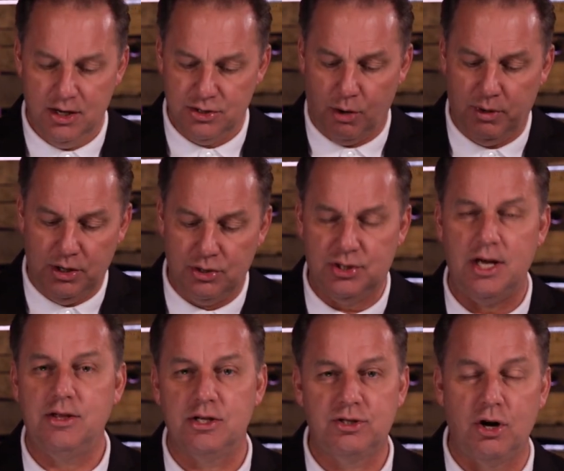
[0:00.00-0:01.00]
So when you
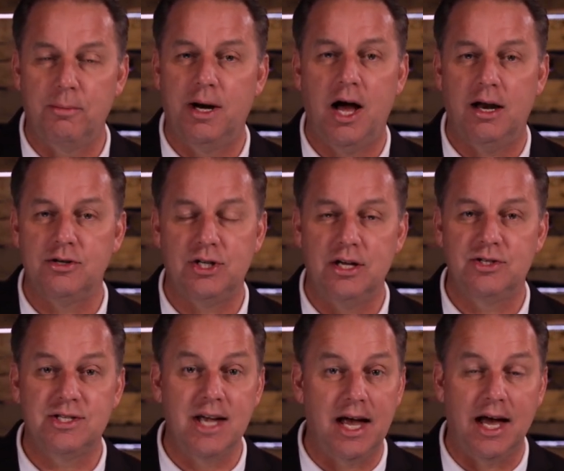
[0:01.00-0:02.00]
see this terminology,
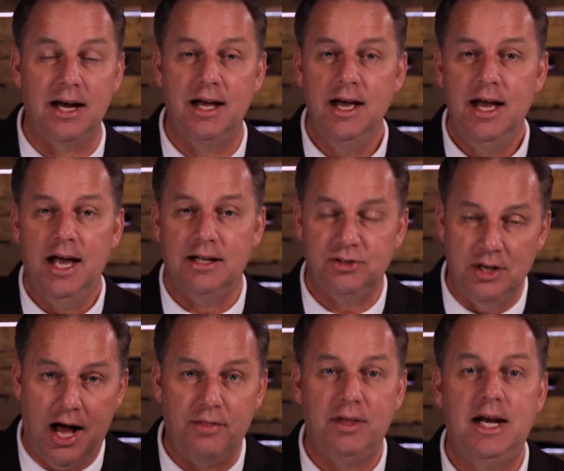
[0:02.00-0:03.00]
send, it's
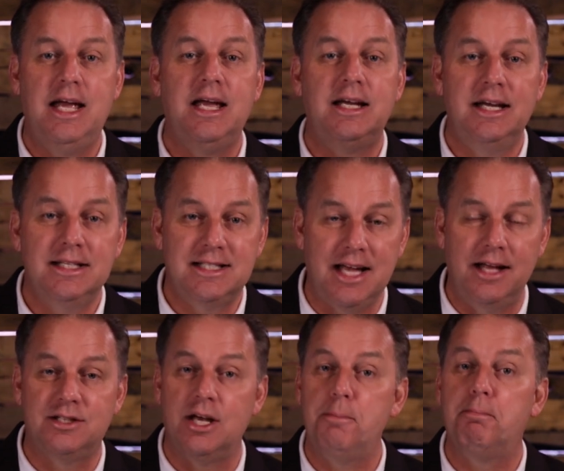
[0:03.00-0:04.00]
not that he
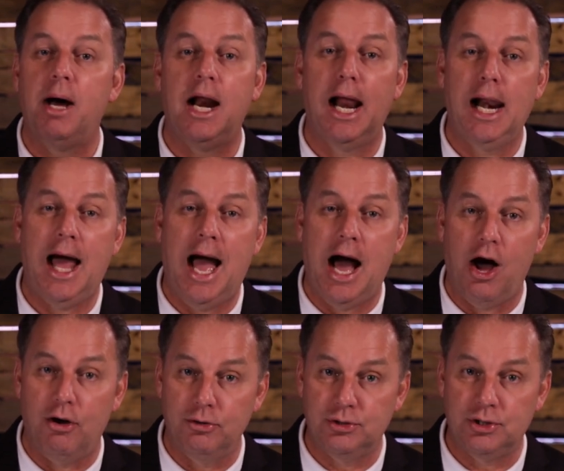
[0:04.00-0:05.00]
sends it, but
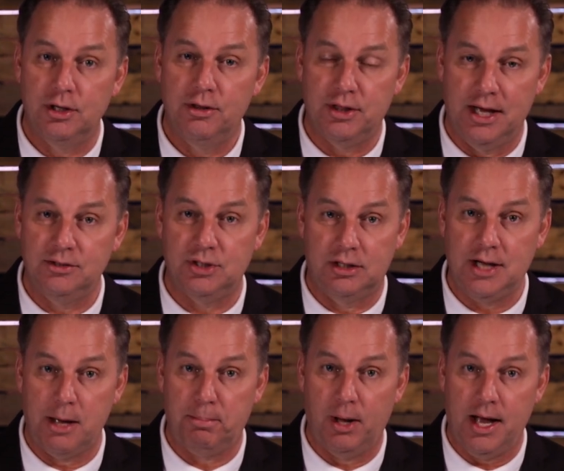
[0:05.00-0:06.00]
allows things to
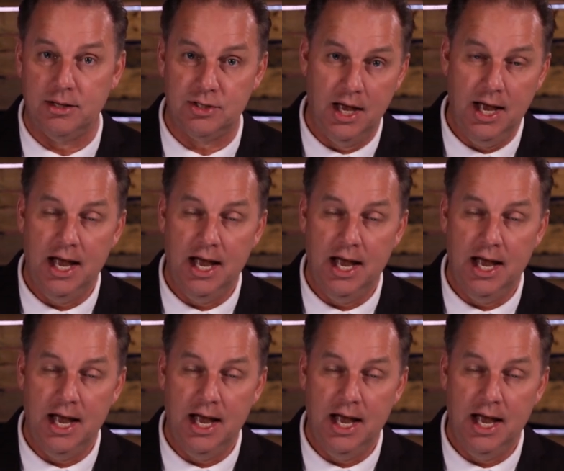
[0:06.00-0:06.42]
take place.